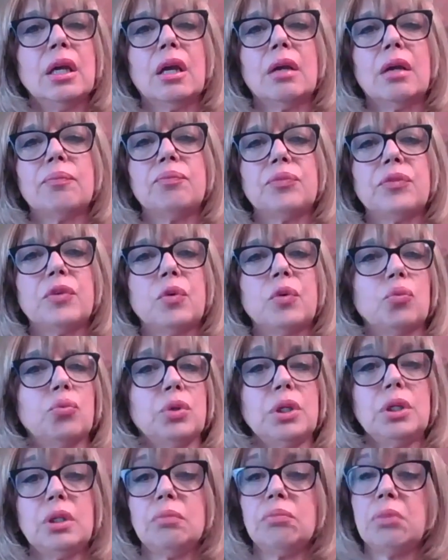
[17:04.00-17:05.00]
um,
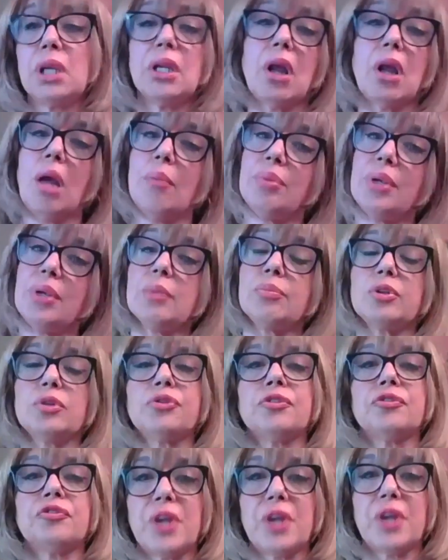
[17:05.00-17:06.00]
we may not be able to
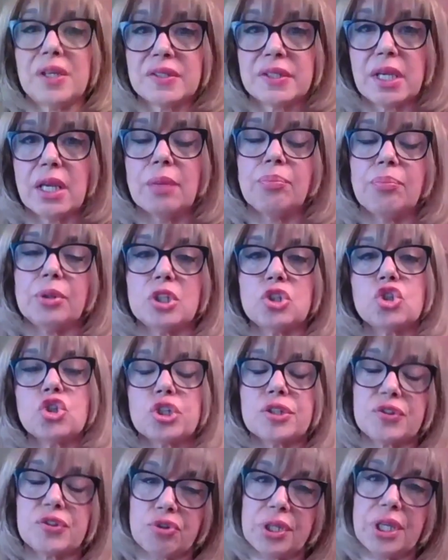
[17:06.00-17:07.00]
fix it. But it's
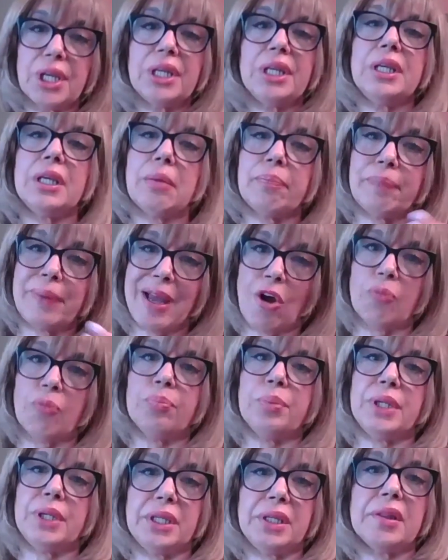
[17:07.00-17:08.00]
just really about
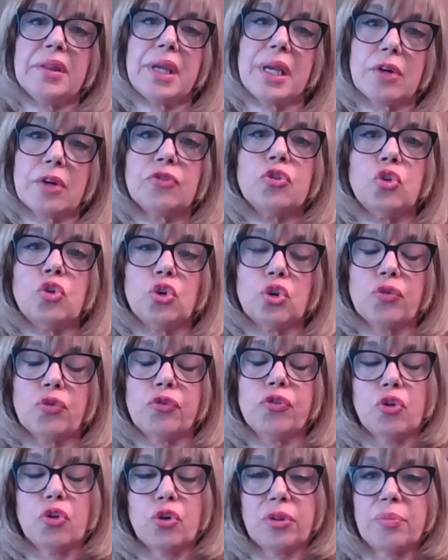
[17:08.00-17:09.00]
being there for,
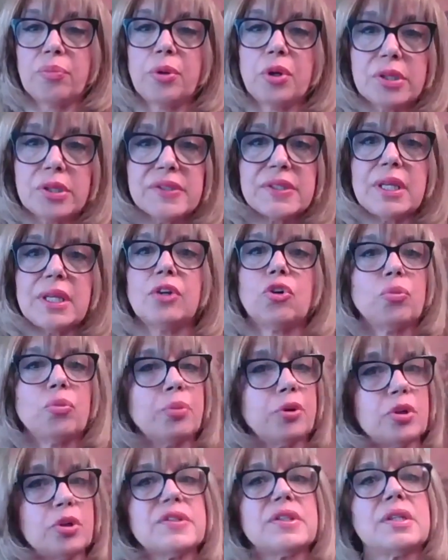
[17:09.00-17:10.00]
for the person or
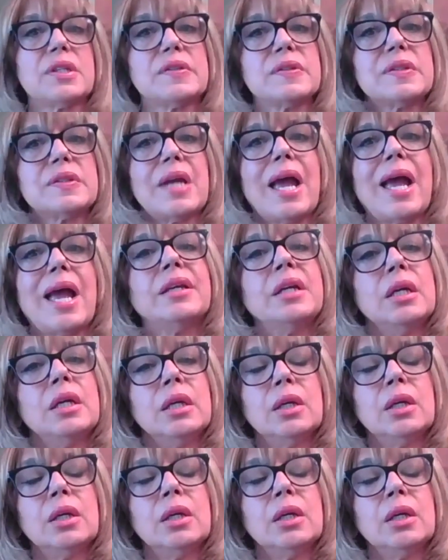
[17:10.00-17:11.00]
persons that
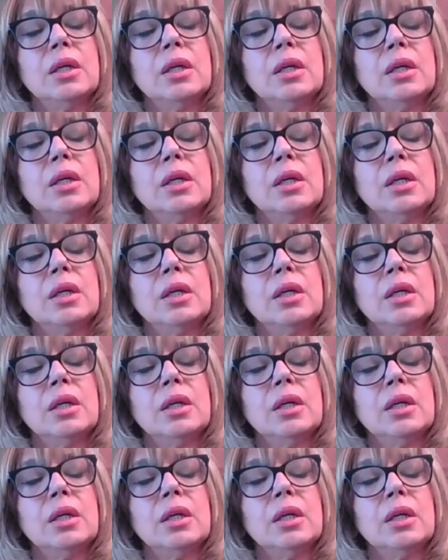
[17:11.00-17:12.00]
we care about
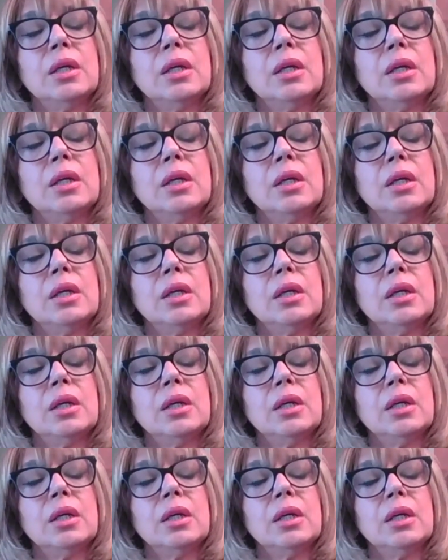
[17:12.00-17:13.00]
and letting them know
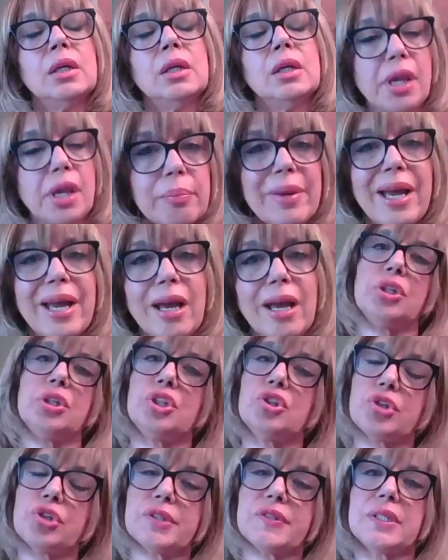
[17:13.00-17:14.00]
that, you know, we are
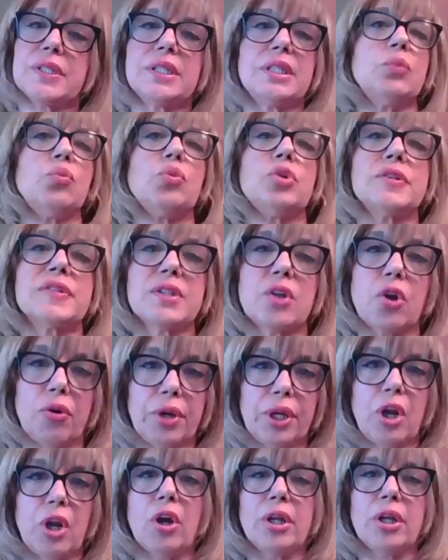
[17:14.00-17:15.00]
interested in what's
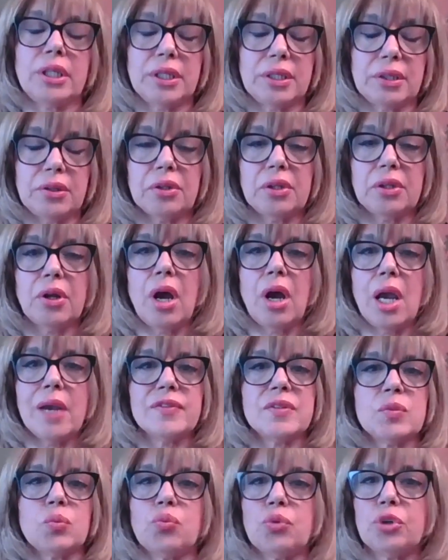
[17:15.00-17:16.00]
going on in their lives.
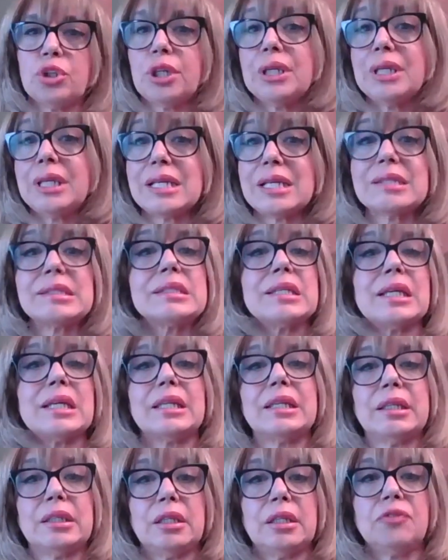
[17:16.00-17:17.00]
We want to
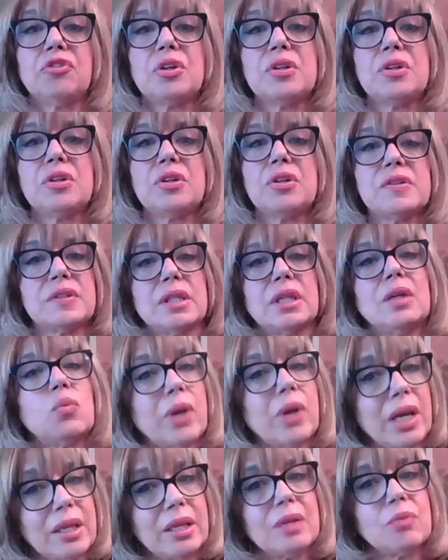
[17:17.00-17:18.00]
listen. And if there is any
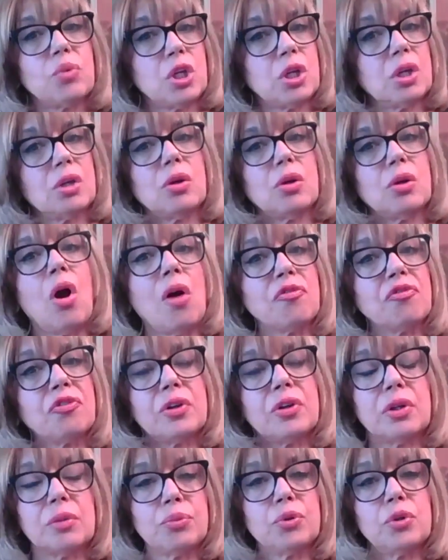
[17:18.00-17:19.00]
way that we can offer
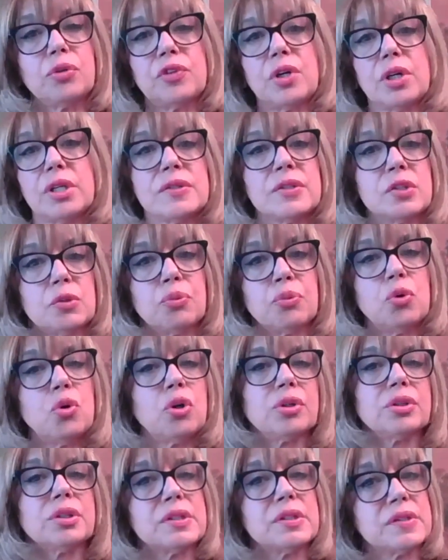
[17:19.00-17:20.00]
and provide
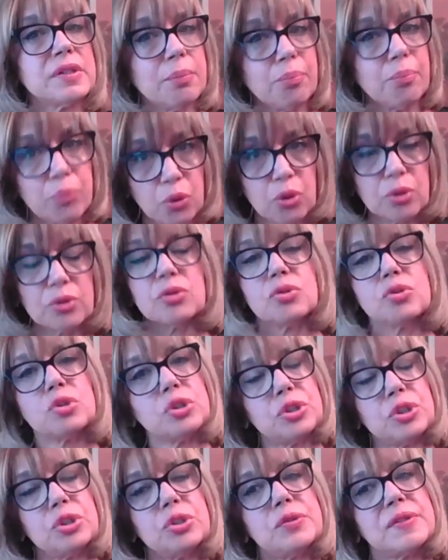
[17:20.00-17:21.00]
support, it's important to
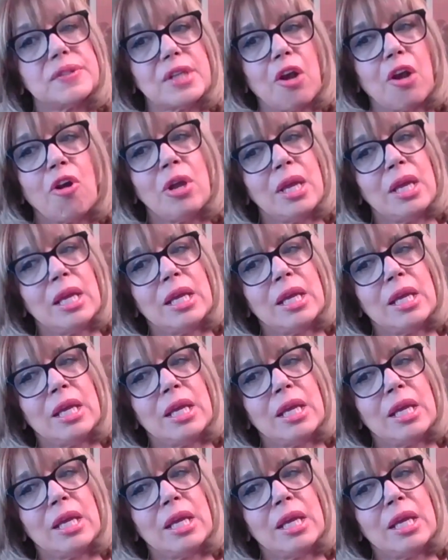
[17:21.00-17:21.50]
do so.